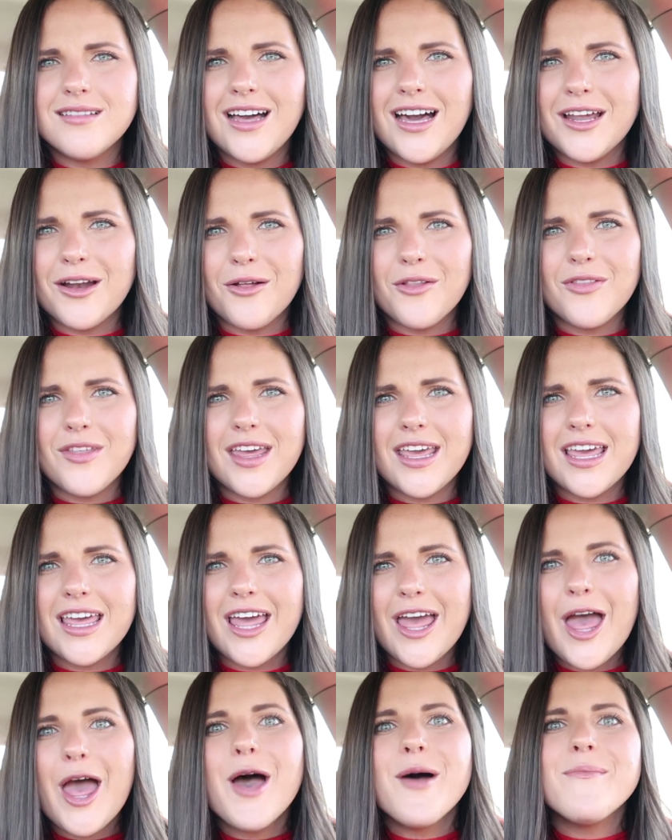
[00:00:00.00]
I don't
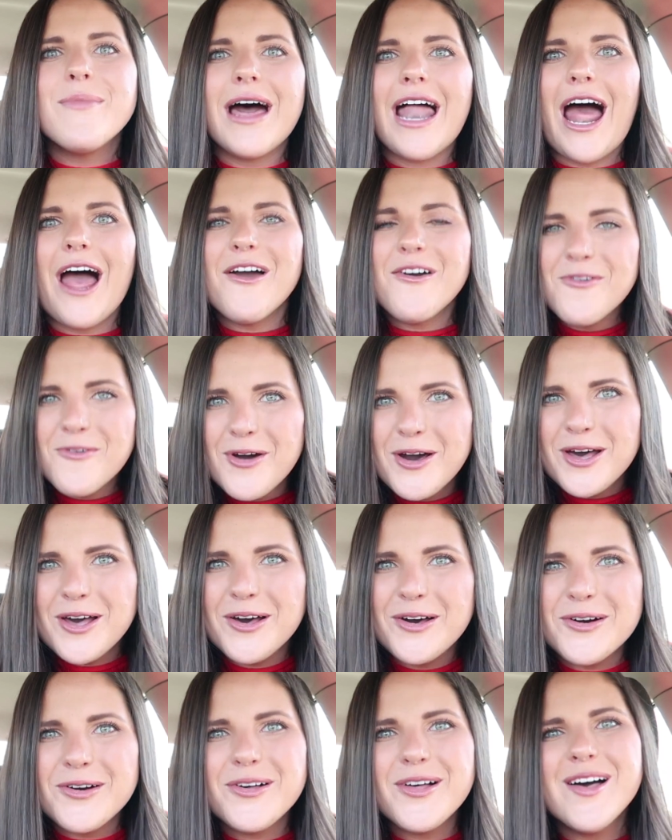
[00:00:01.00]
think, but I
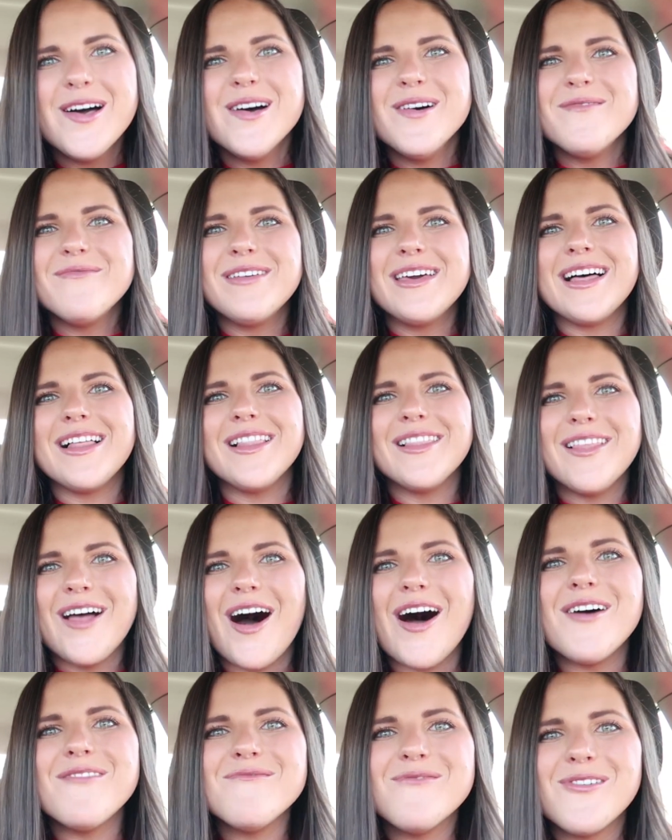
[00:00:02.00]
will be a
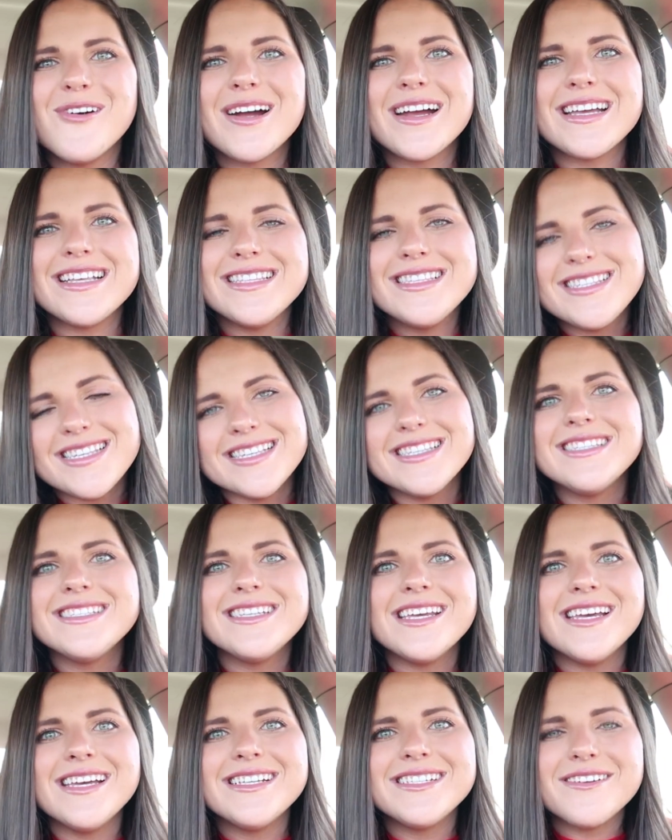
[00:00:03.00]
lot more
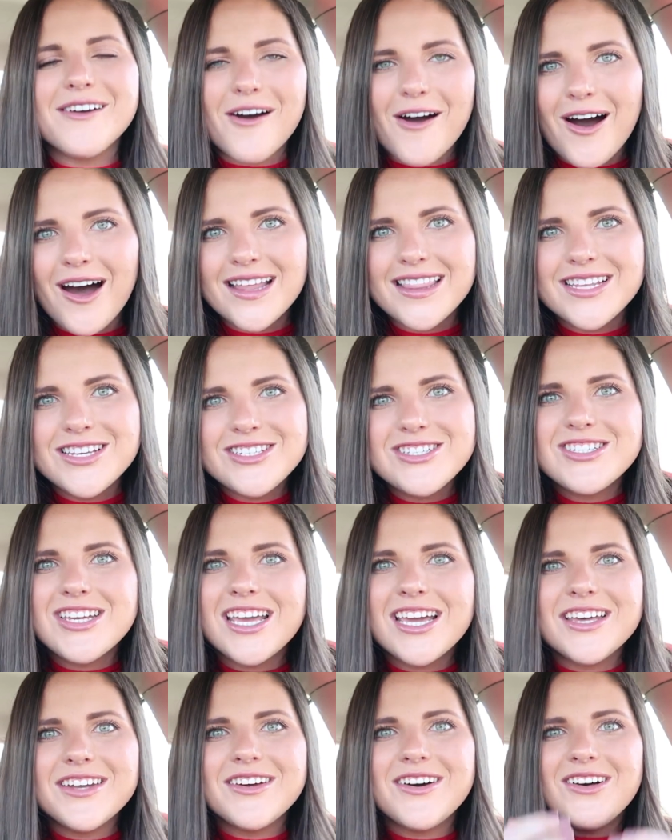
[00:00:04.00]
consistent on this
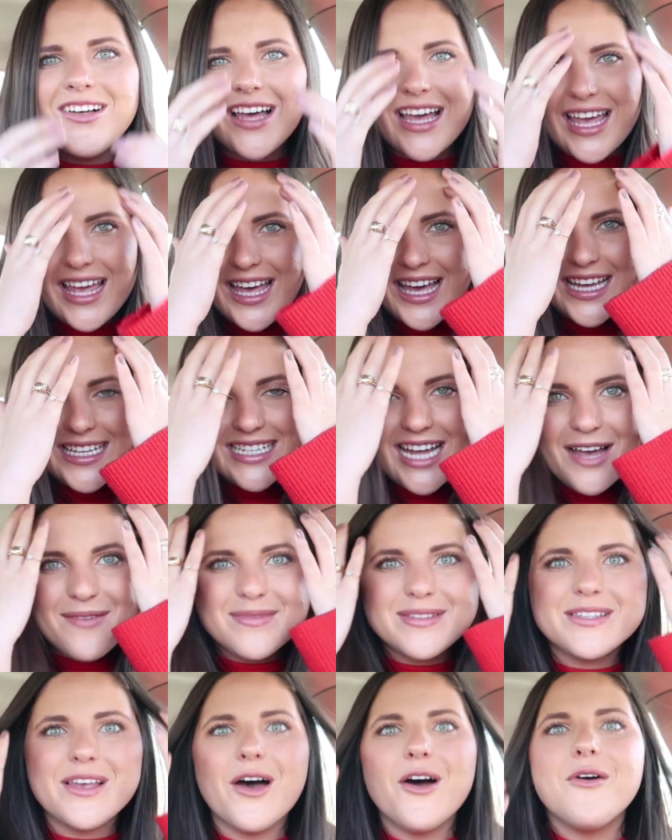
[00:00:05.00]
channel, and
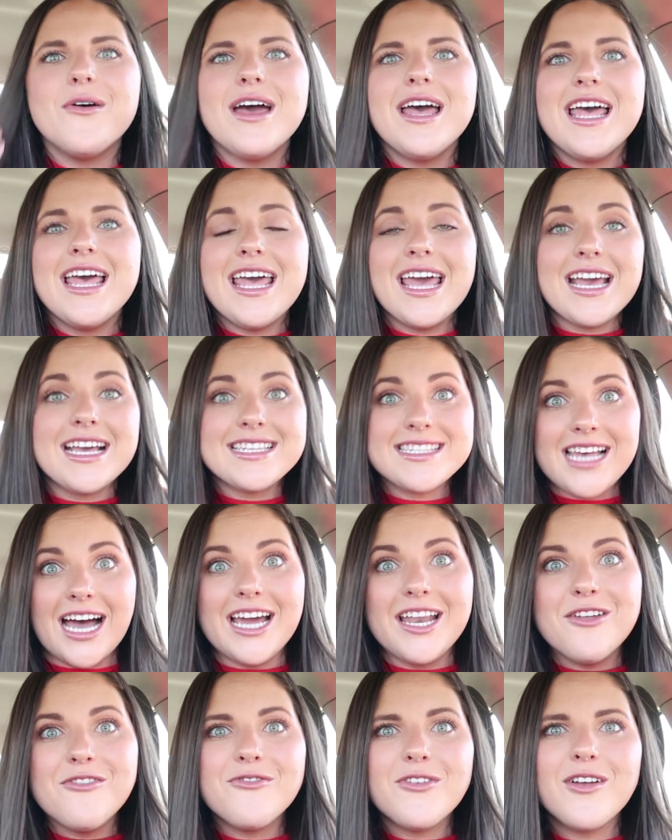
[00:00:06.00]
I'm so
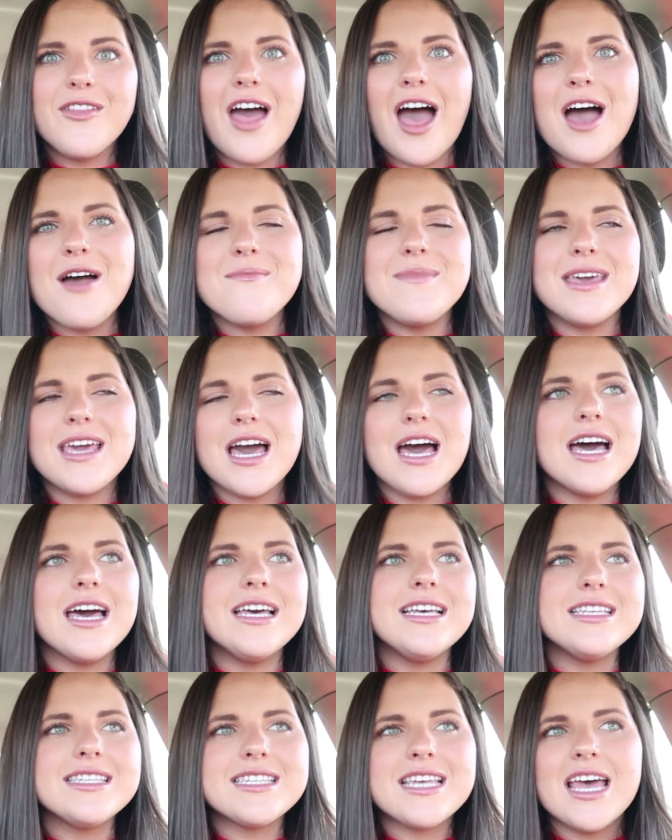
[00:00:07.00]
excited for that
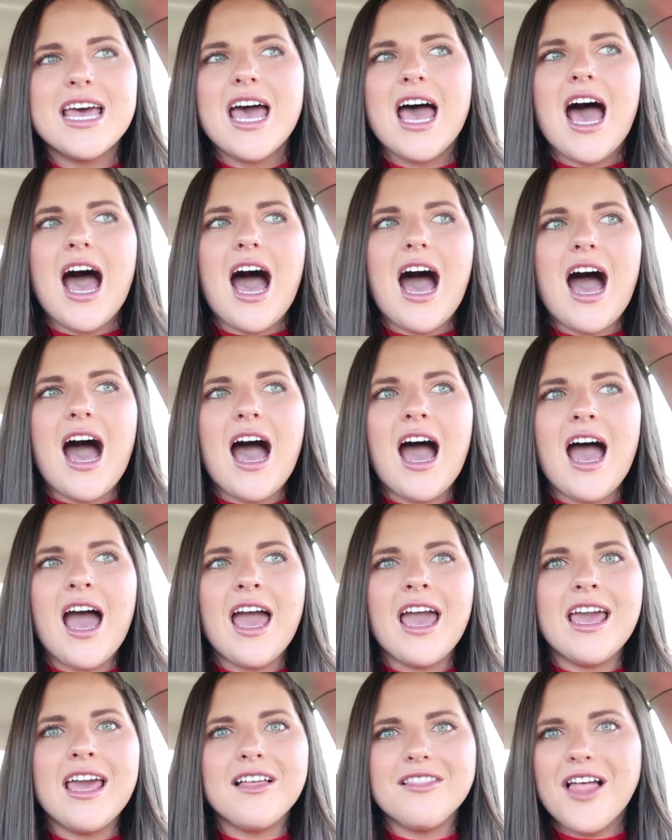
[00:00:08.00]
because
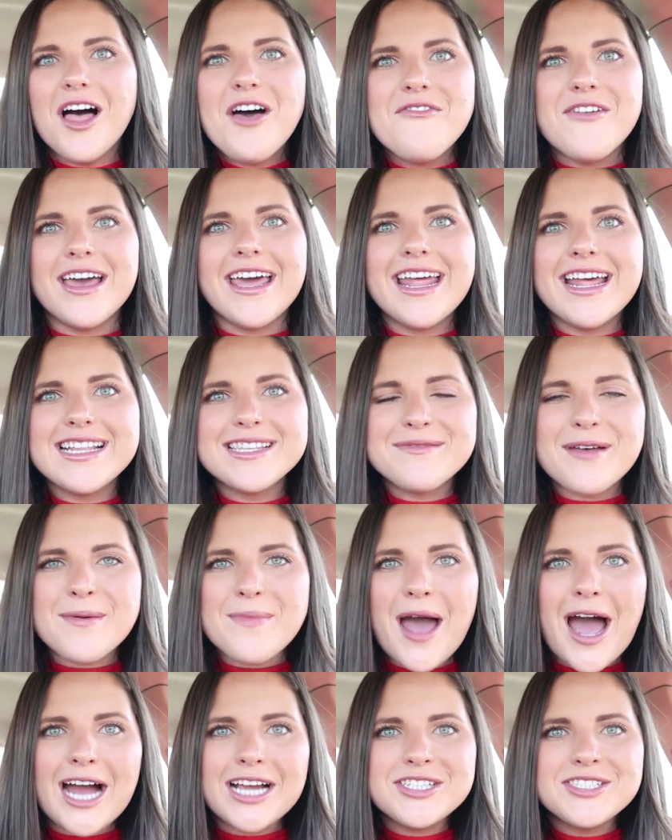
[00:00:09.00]
I love it and it's
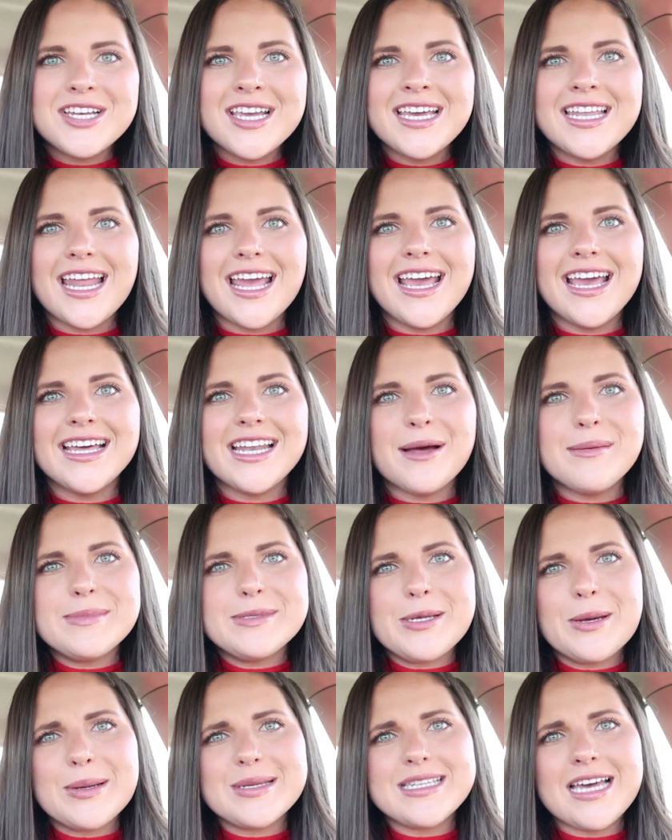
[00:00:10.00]
my passion, and I'm
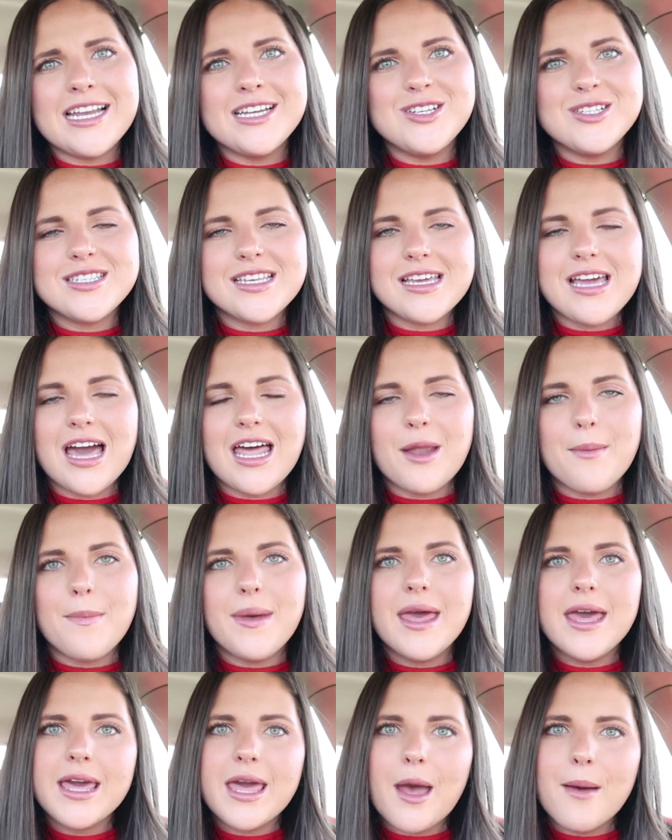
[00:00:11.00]
so excited just to kind of
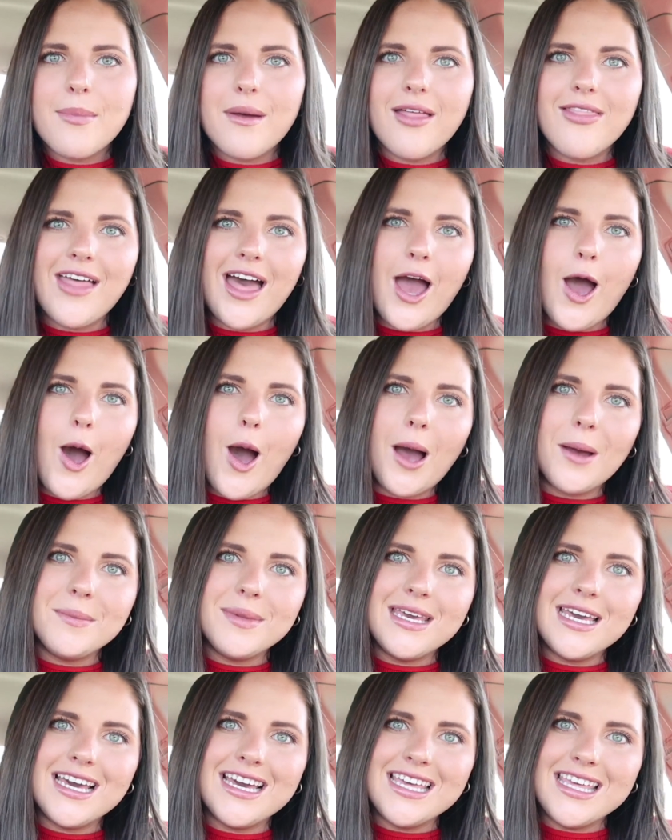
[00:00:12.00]
pick up that
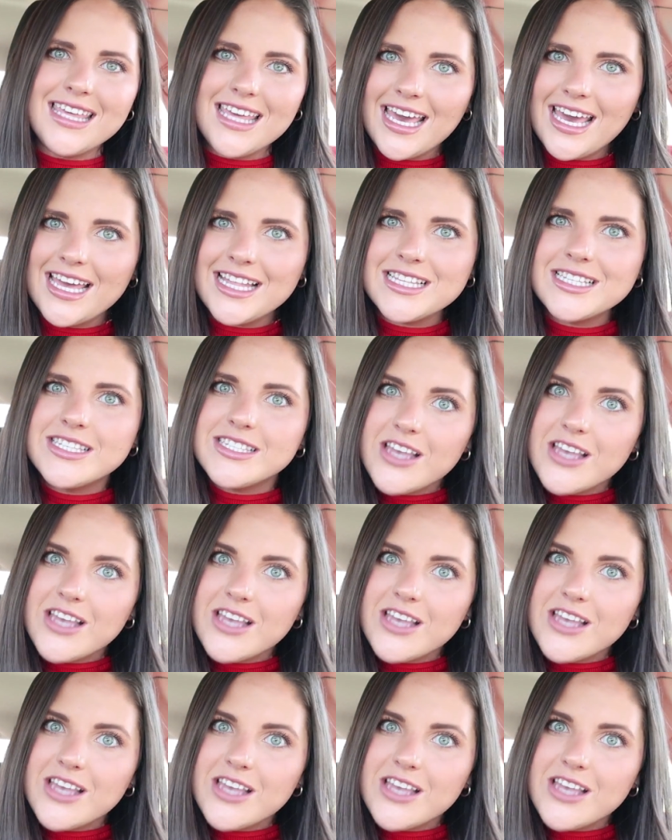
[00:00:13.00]
hobby again.